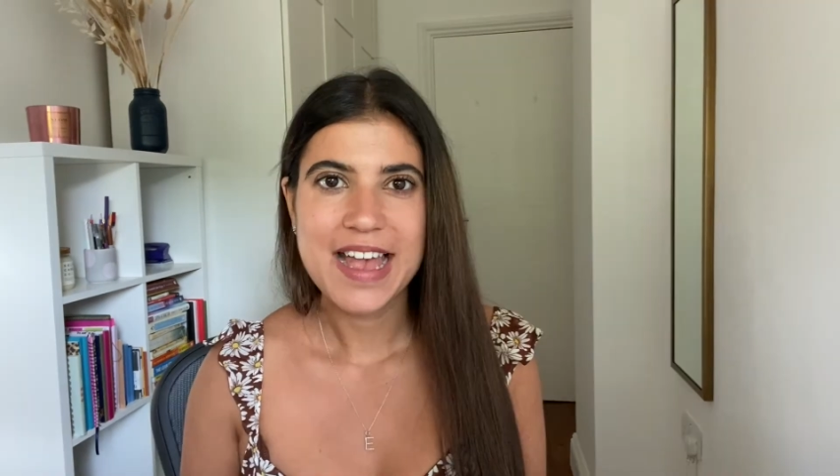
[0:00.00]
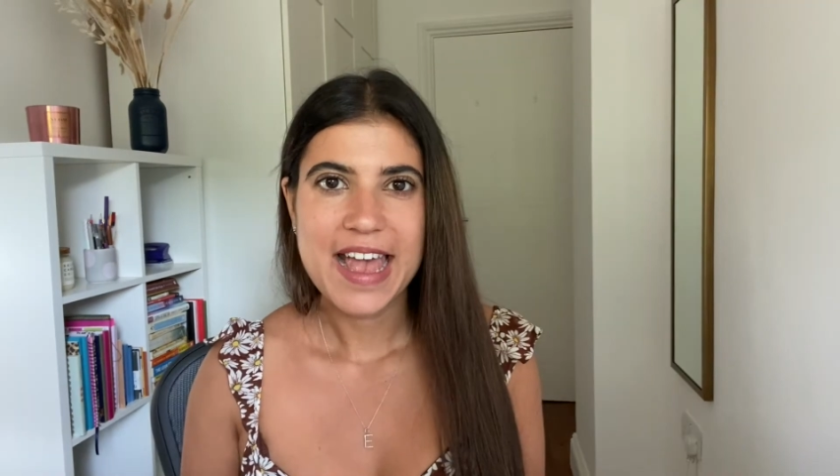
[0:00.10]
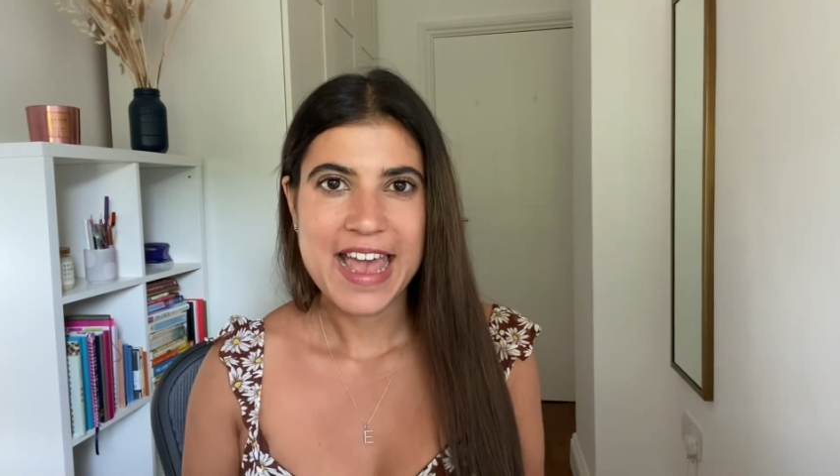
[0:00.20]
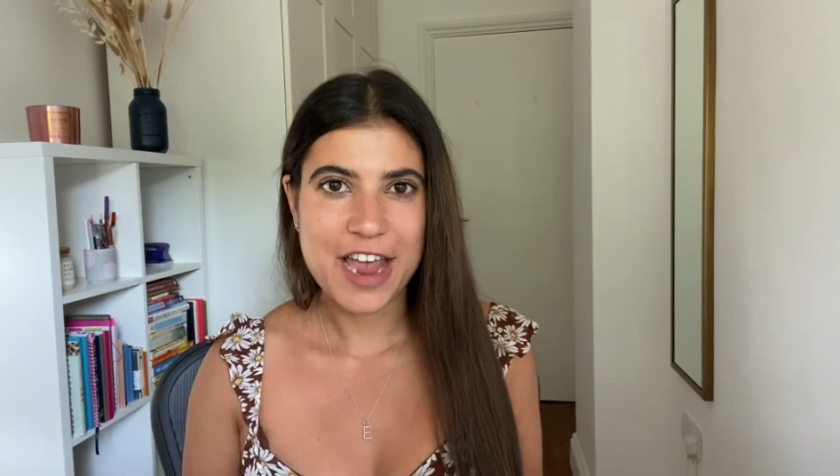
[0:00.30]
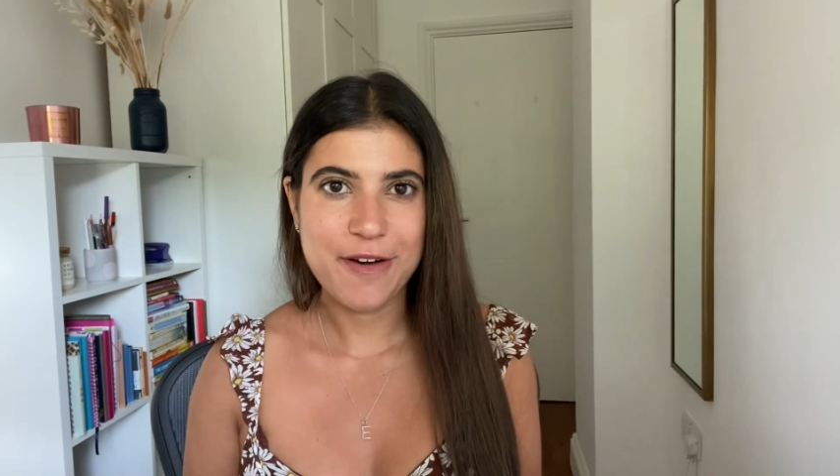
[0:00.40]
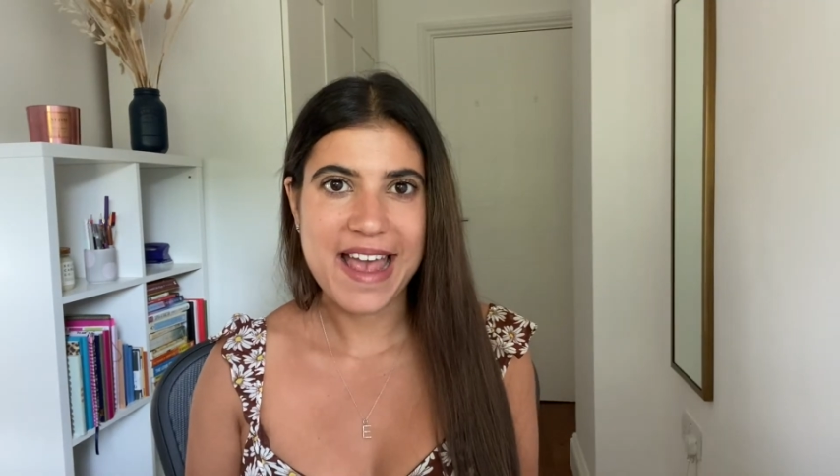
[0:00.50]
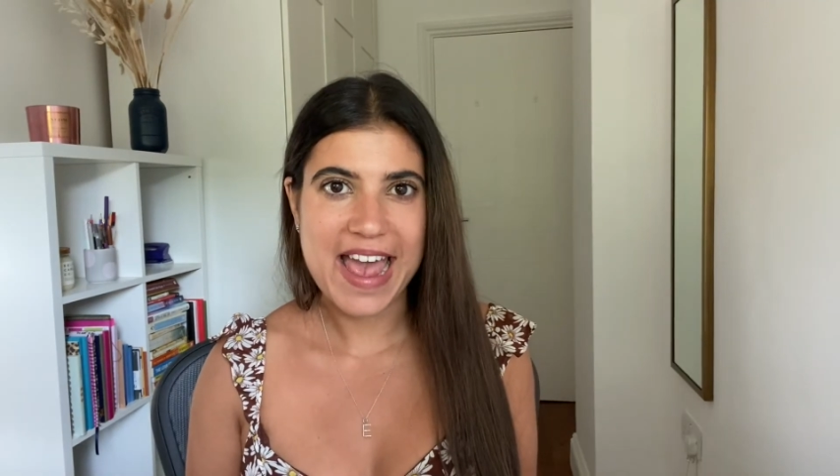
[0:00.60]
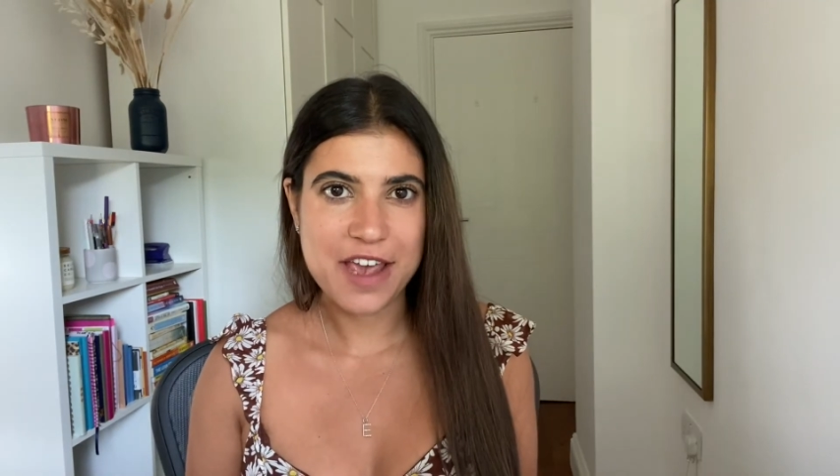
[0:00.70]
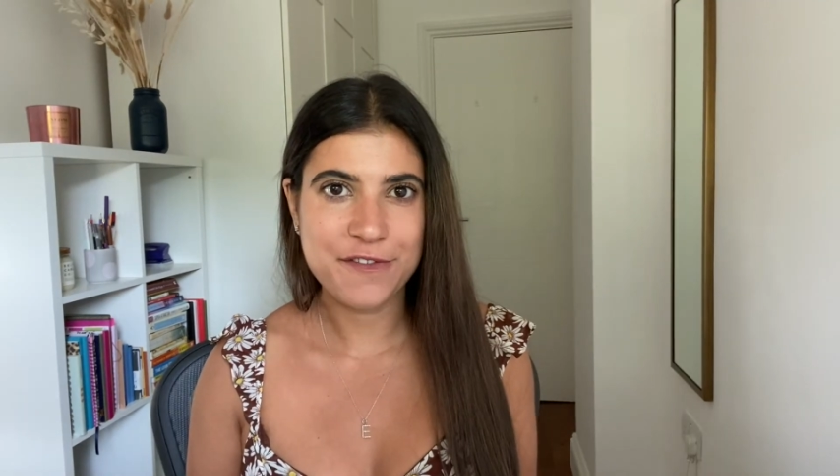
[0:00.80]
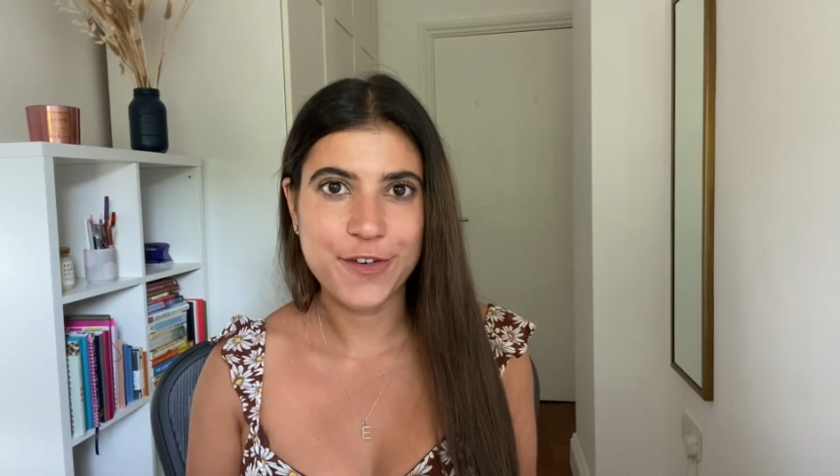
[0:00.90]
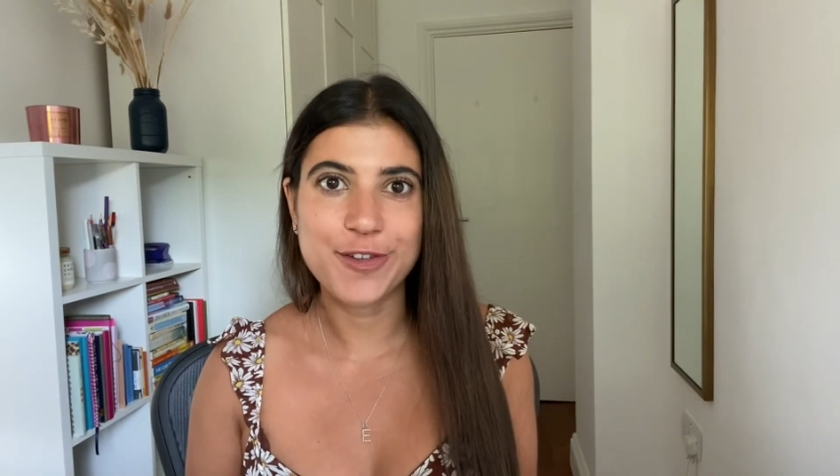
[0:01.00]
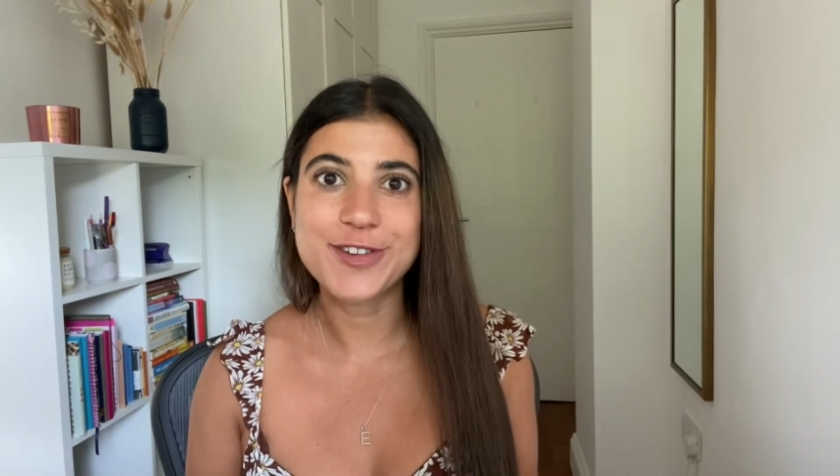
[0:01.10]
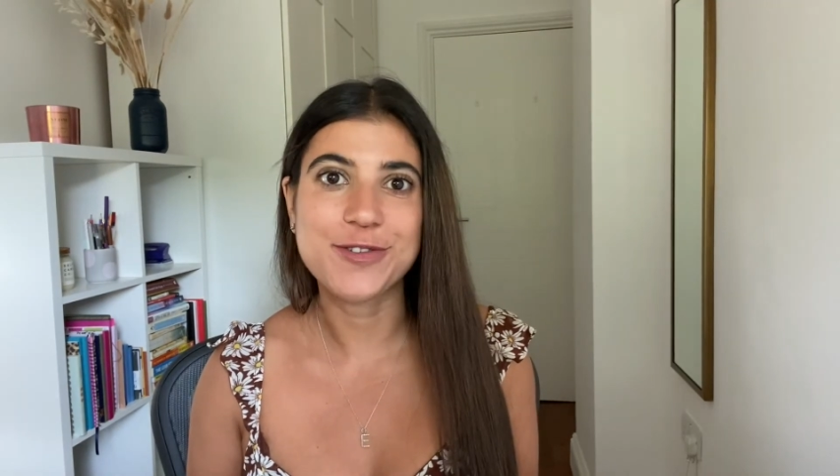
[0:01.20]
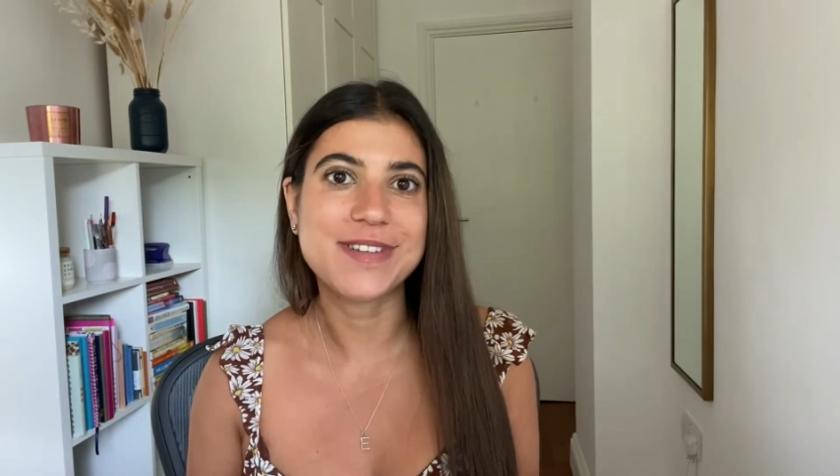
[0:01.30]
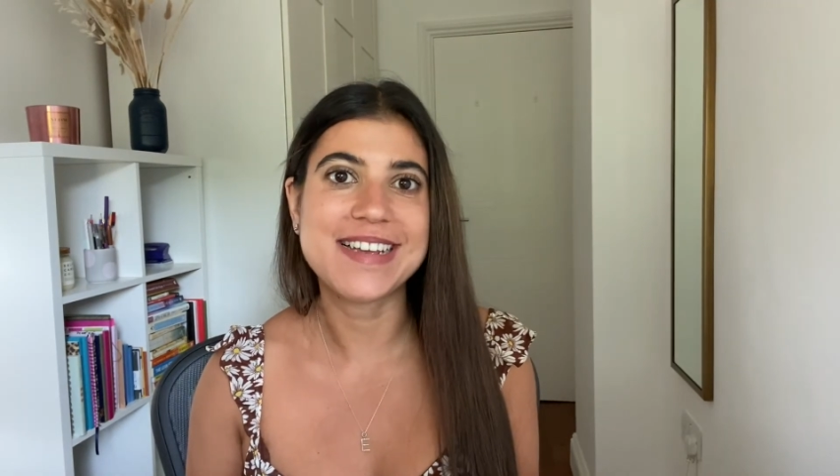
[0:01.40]
Here are eight food
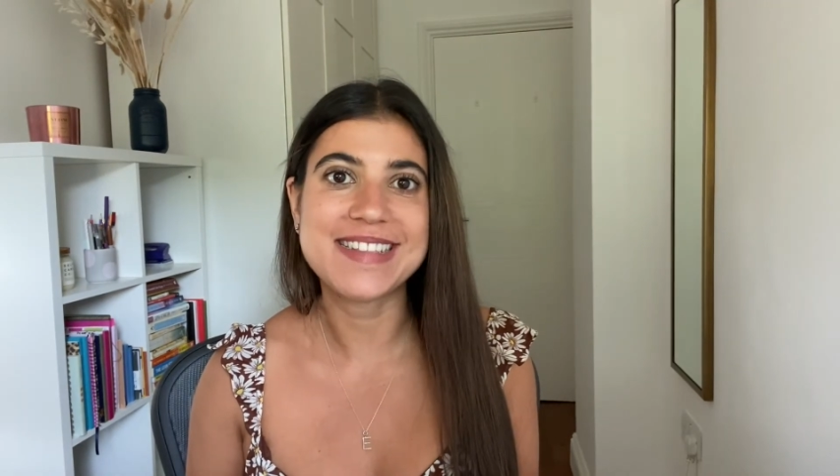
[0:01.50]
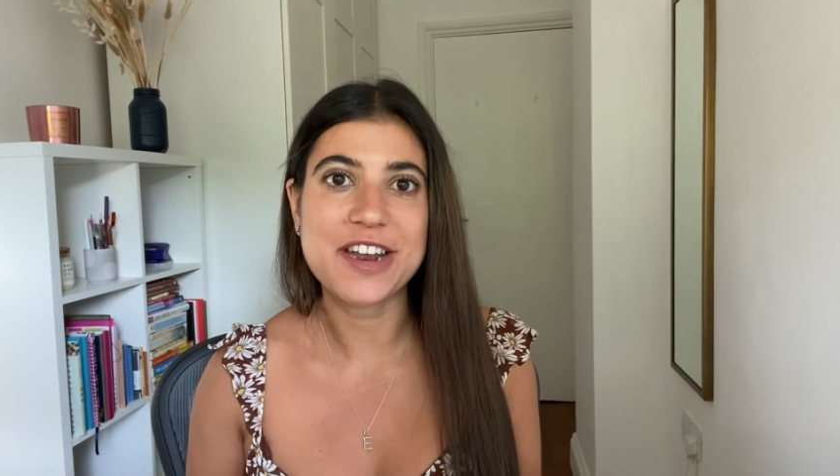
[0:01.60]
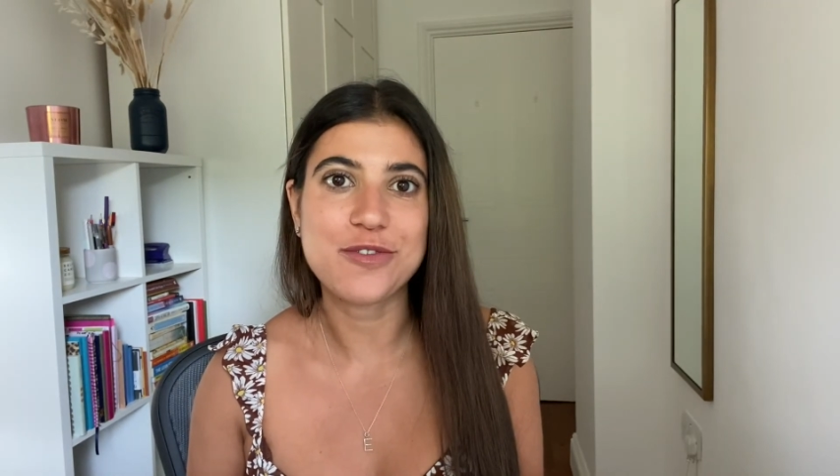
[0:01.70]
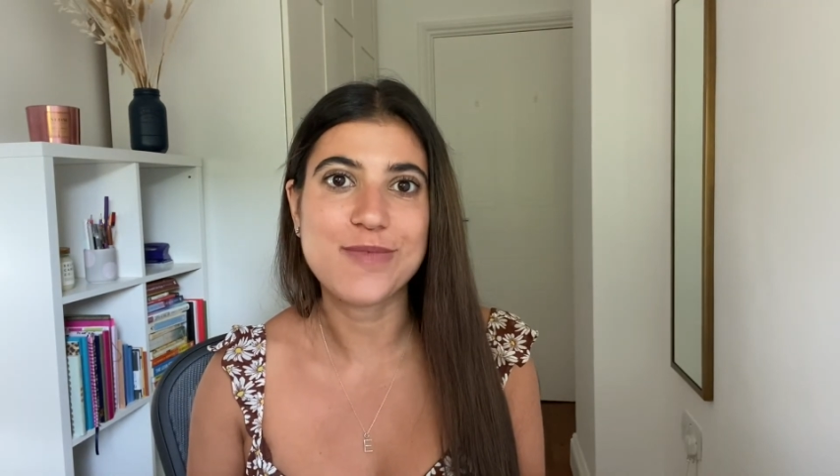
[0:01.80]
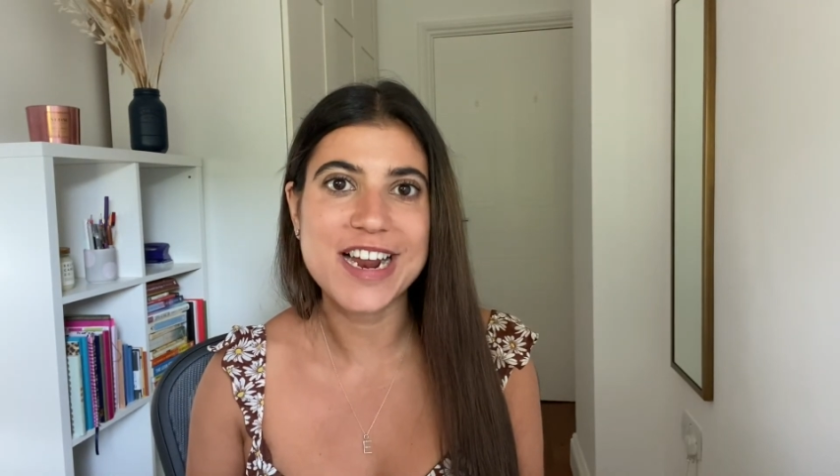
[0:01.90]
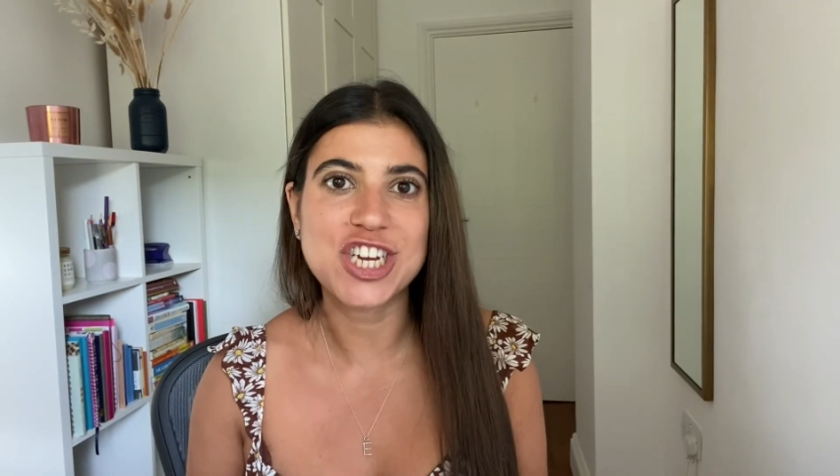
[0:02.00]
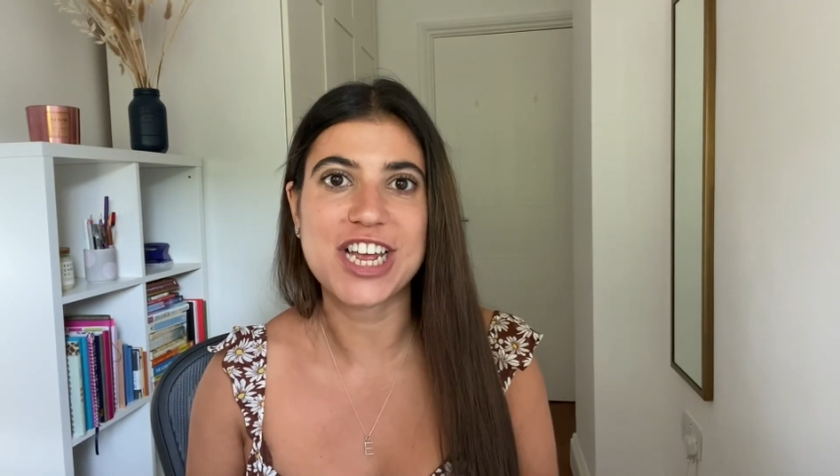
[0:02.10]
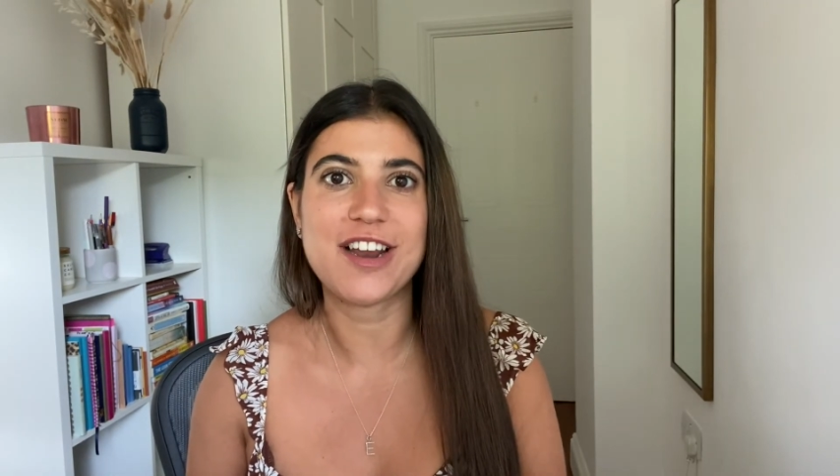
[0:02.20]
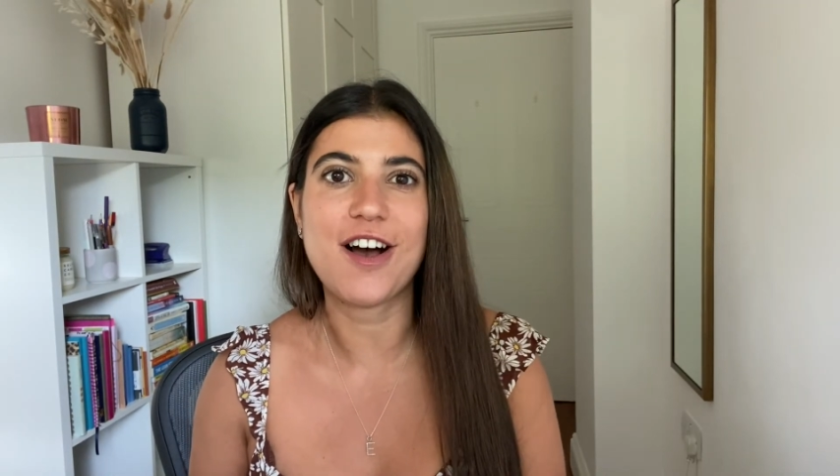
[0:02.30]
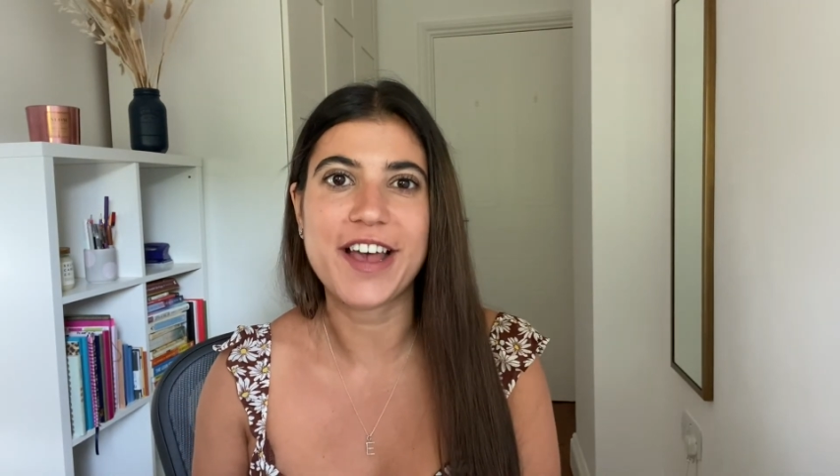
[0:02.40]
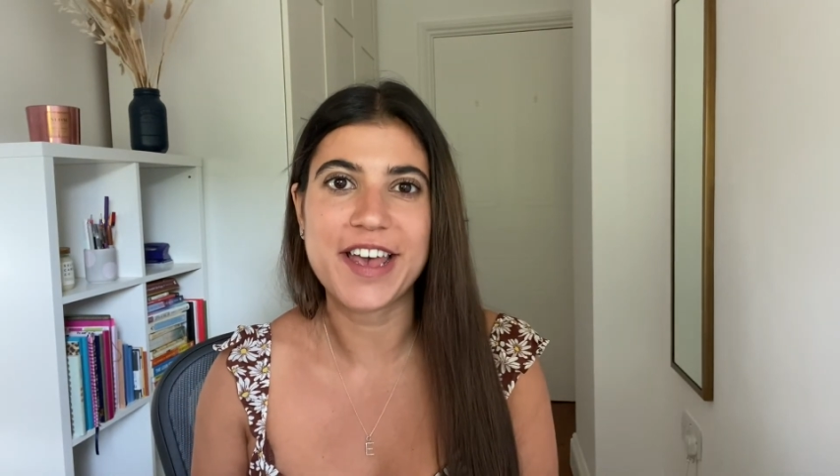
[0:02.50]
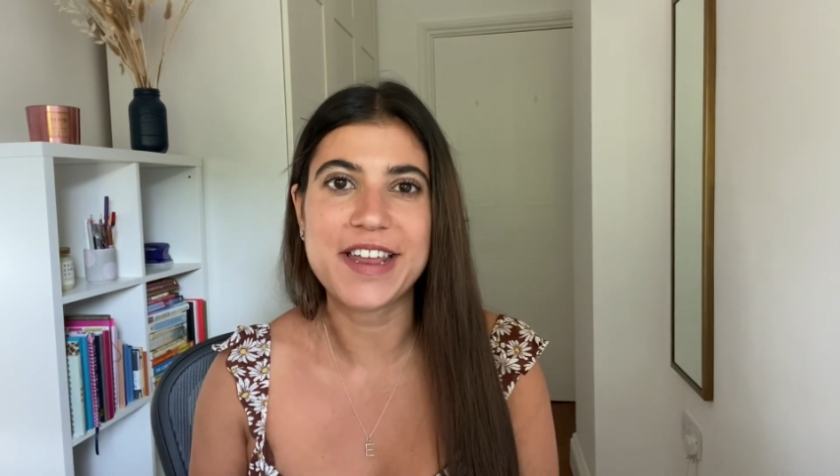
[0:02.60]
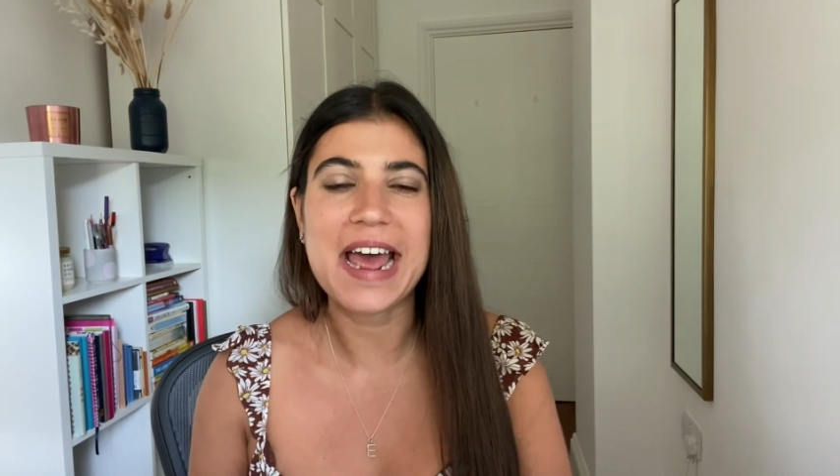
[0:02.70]
sources that are rich in iron,